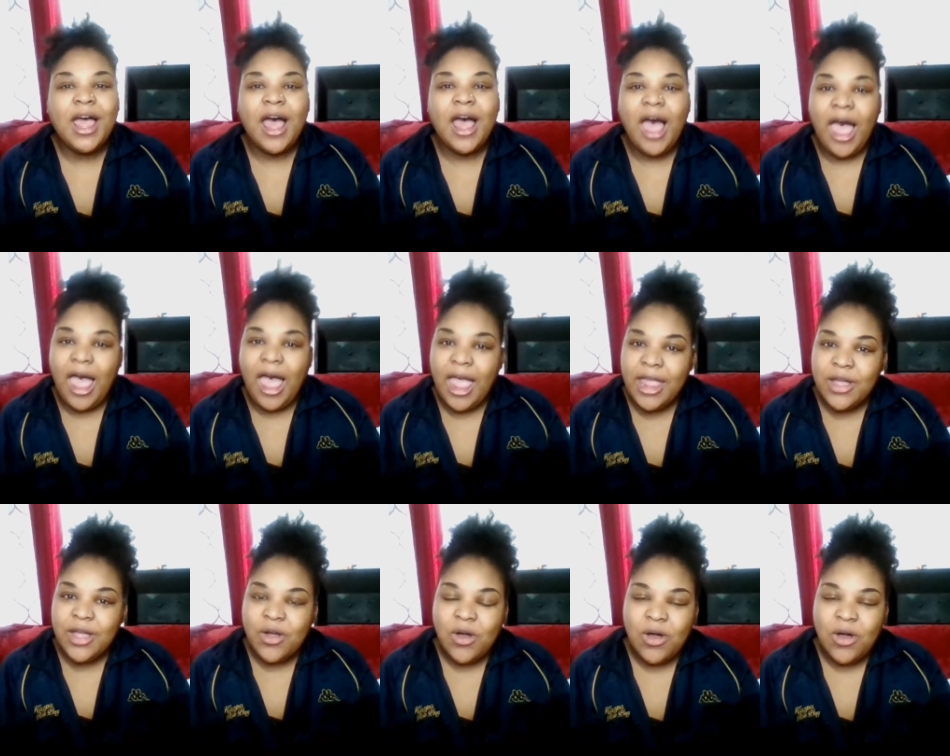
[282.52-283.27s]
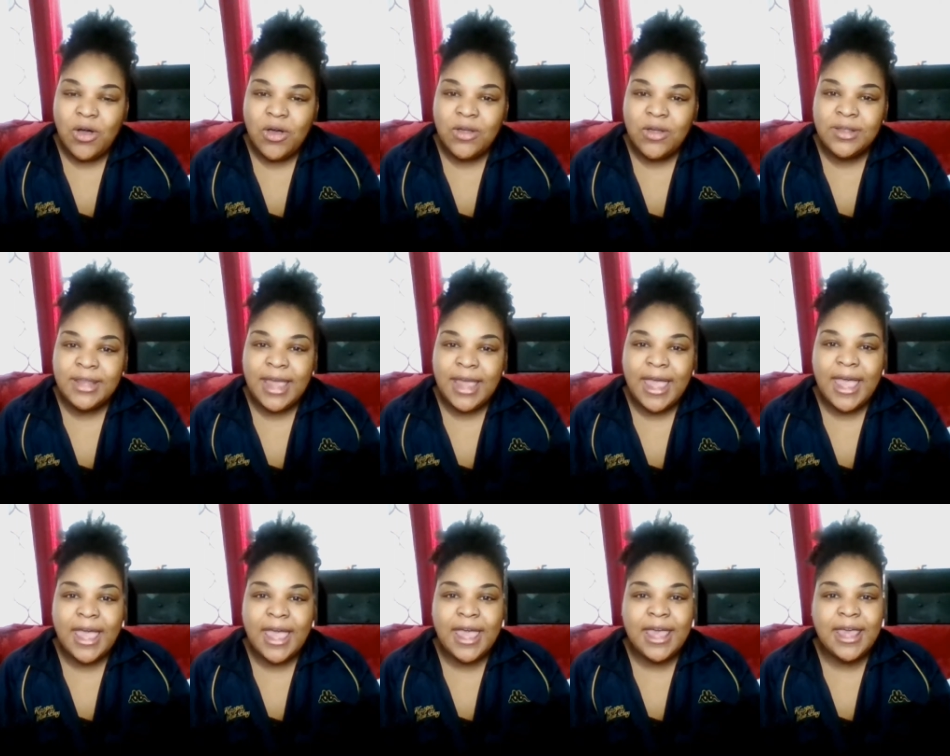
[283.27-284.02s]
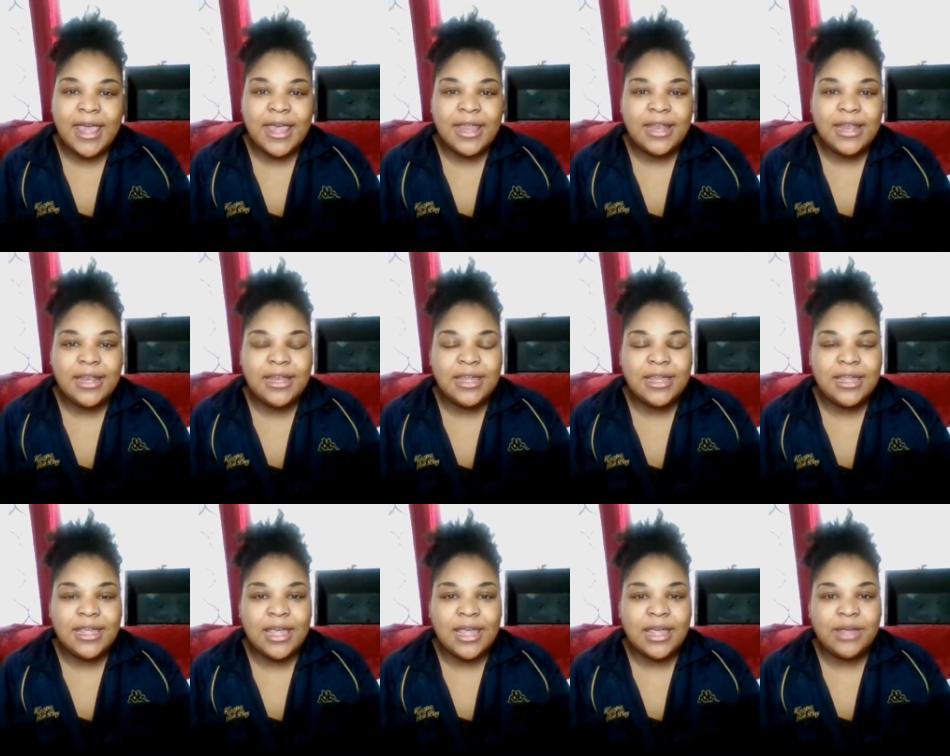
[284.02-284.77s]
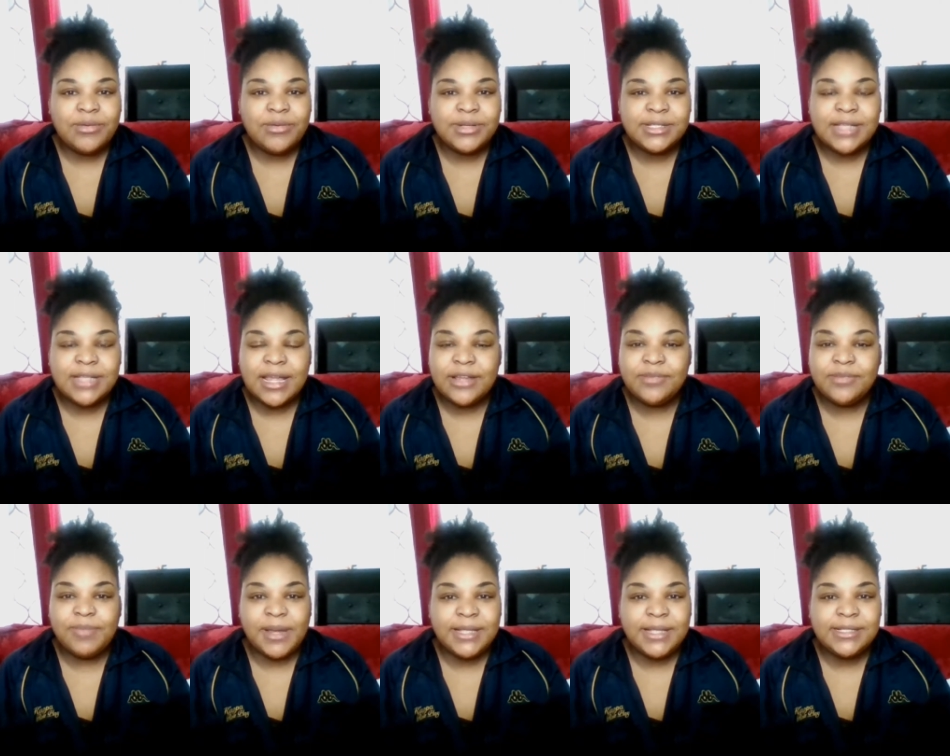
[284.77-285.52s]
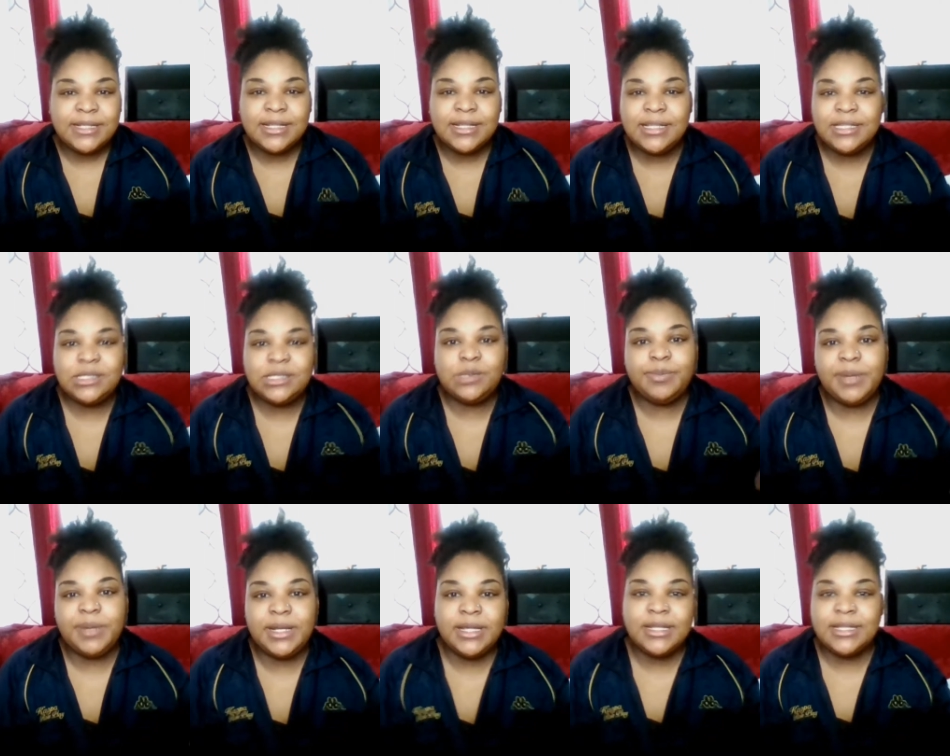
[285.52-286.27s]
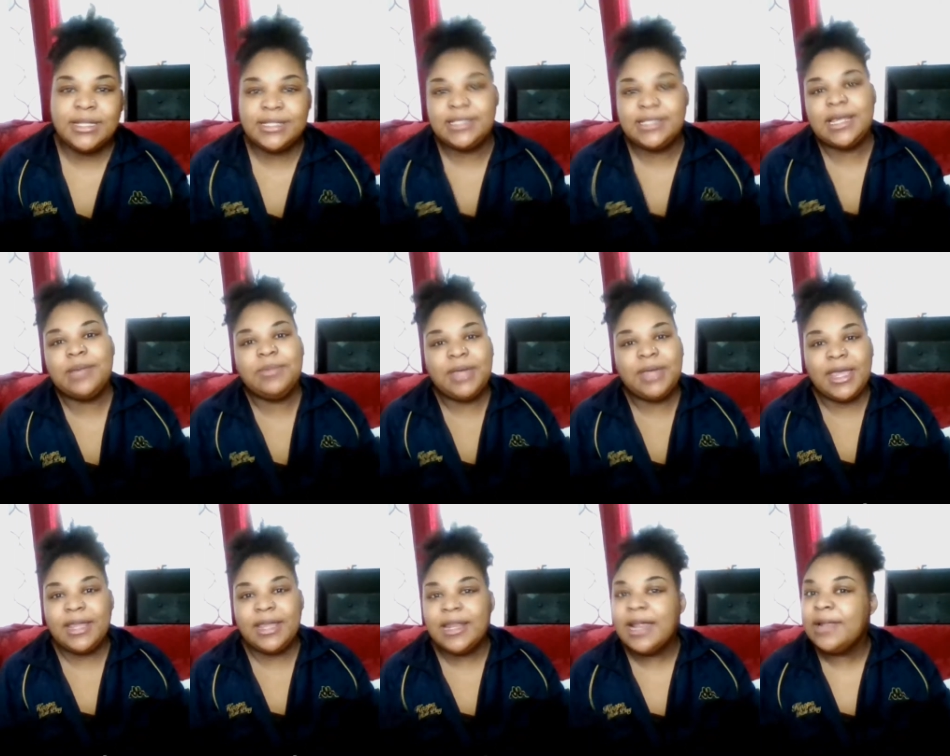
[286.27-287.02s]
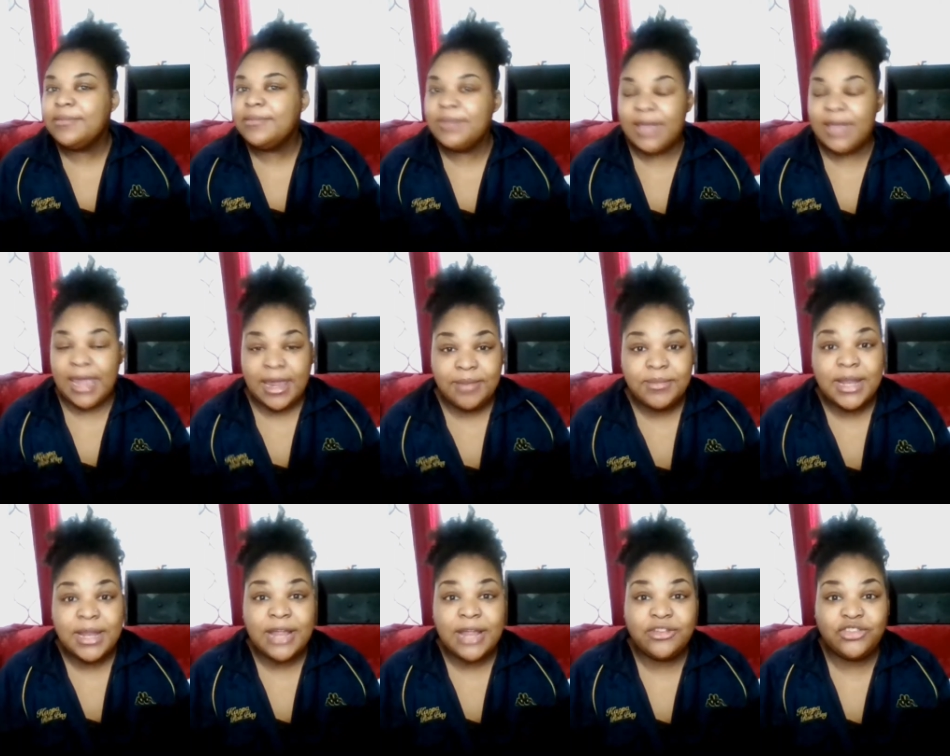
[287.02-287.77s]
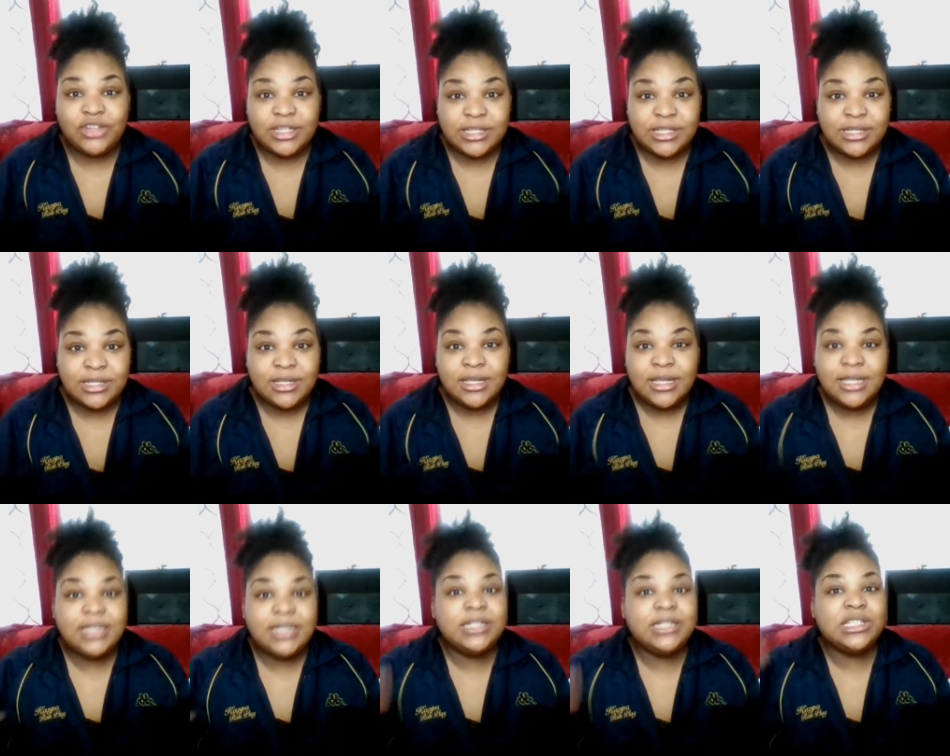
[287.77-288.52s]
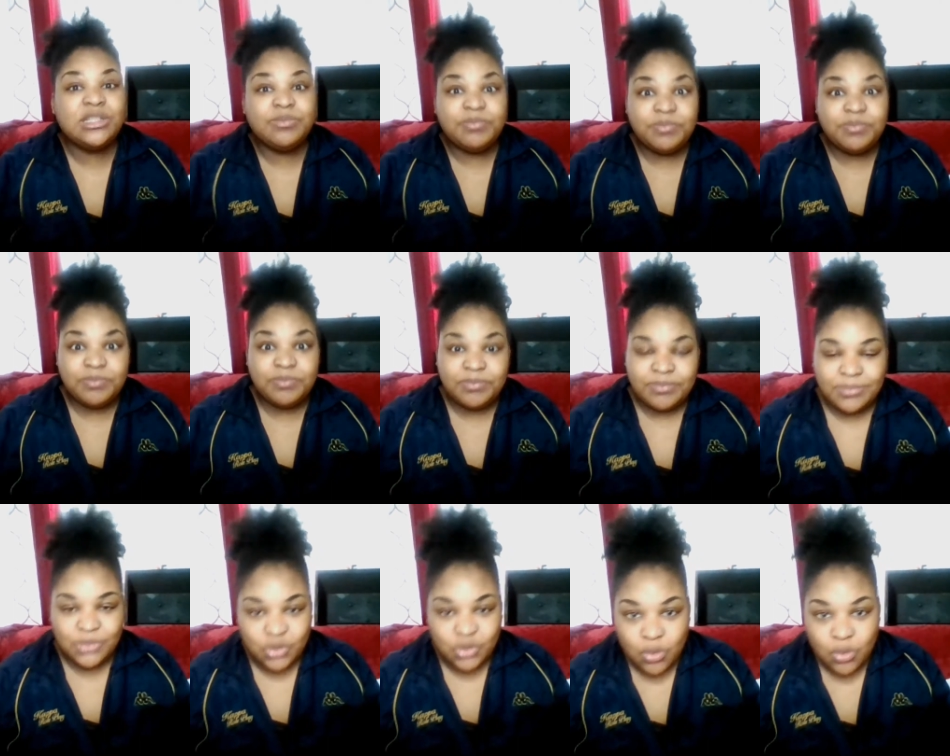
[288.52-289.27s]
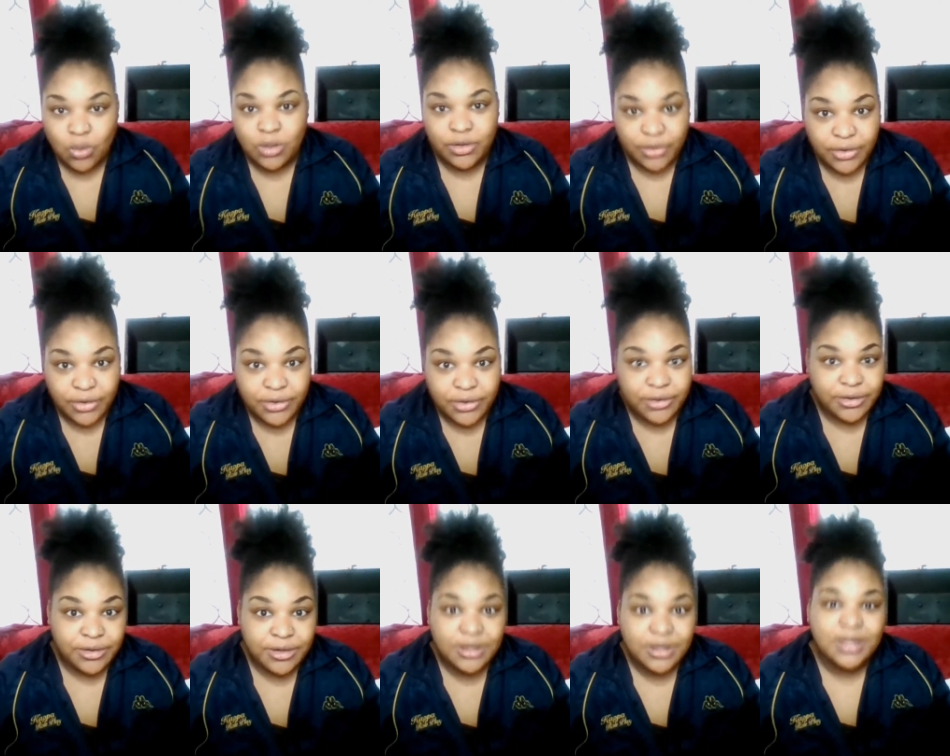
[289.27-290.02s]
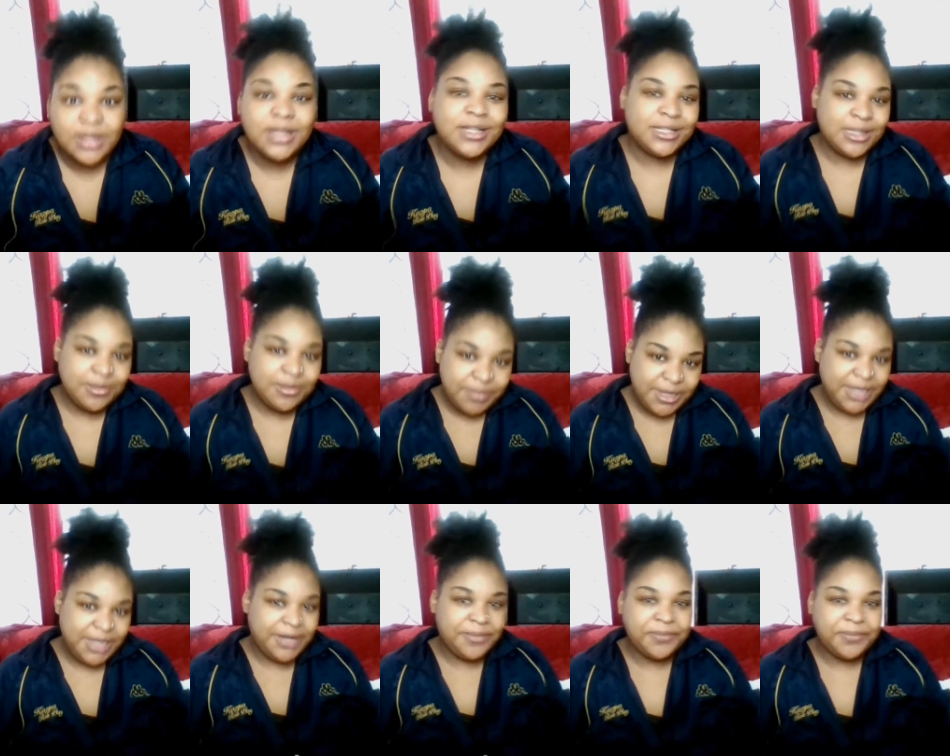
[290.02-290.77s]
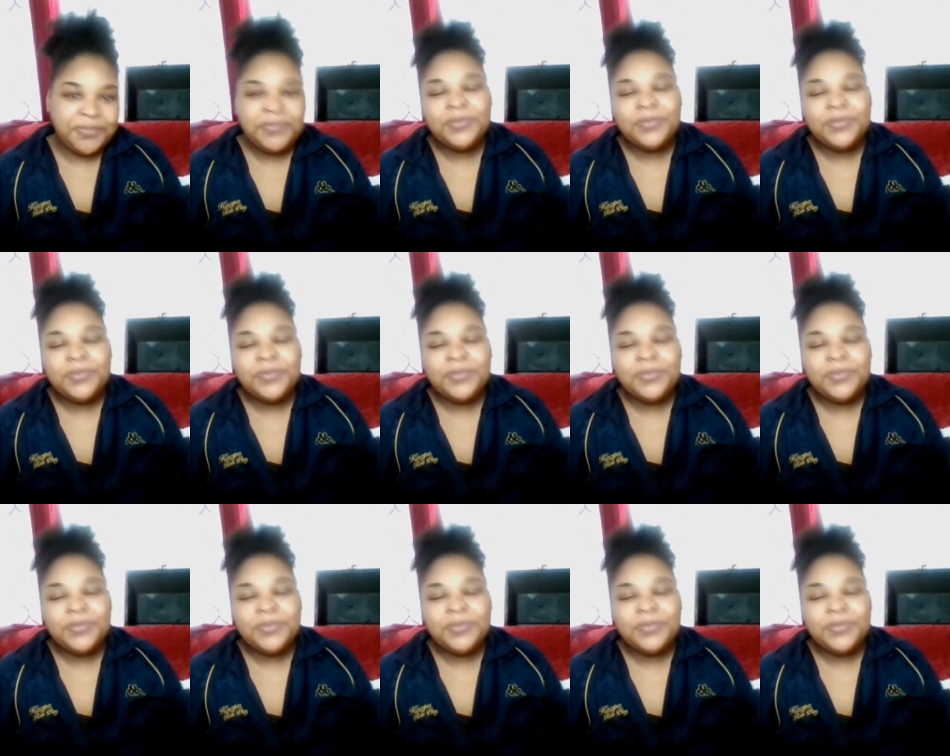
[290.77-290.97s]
I called and he was like basically spinning the same game that game that she's he's told her to me.